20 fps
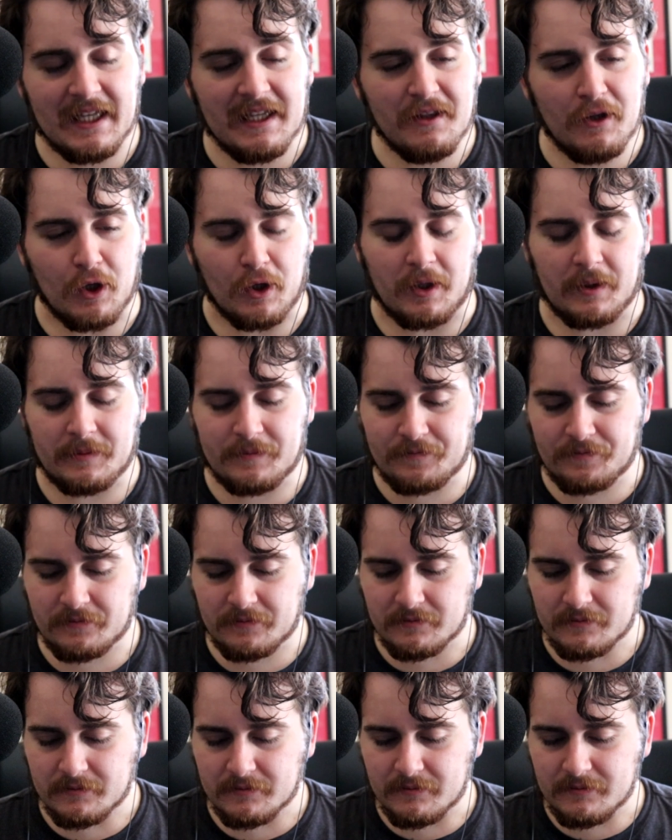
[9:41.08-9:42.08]
Look,
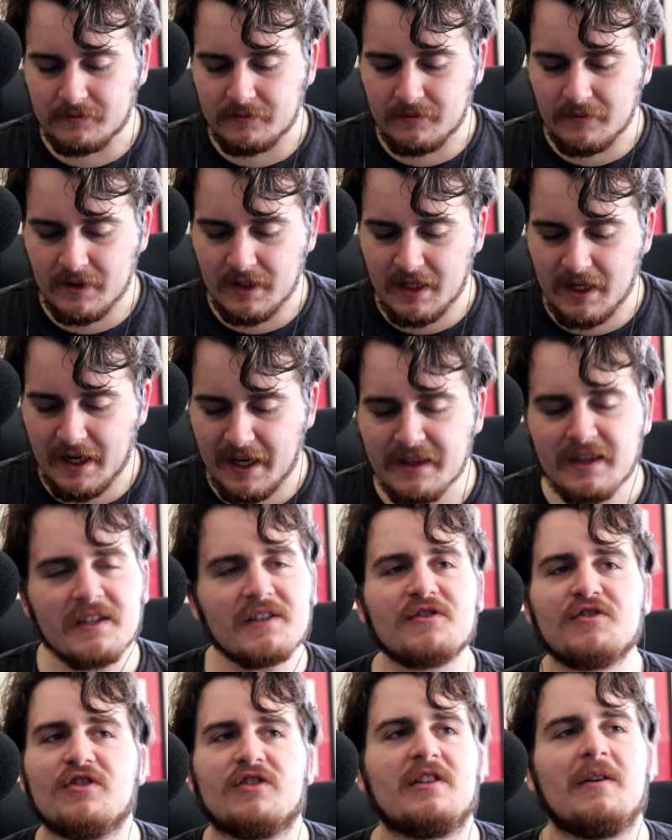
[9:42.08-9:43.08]
this
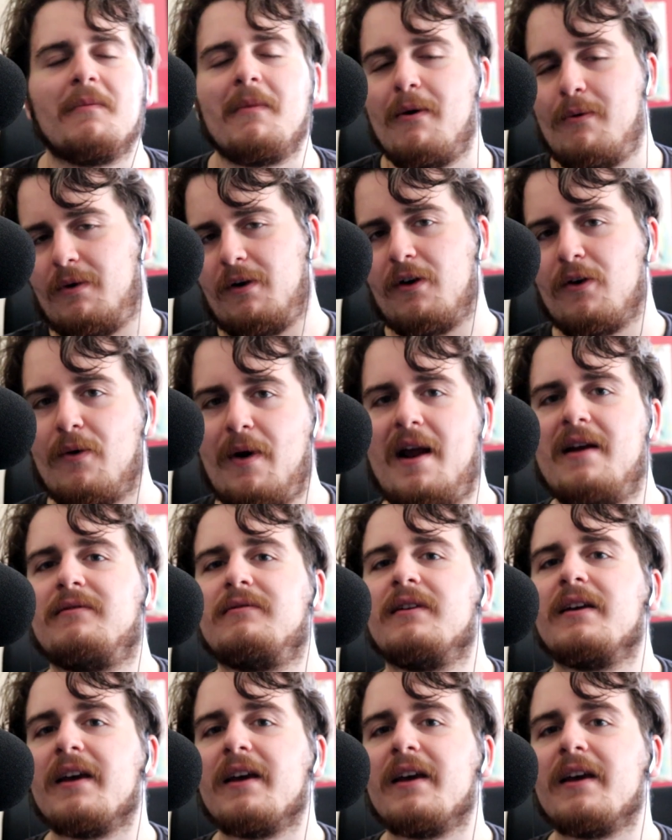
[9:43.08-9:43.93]
is just something I want to rant,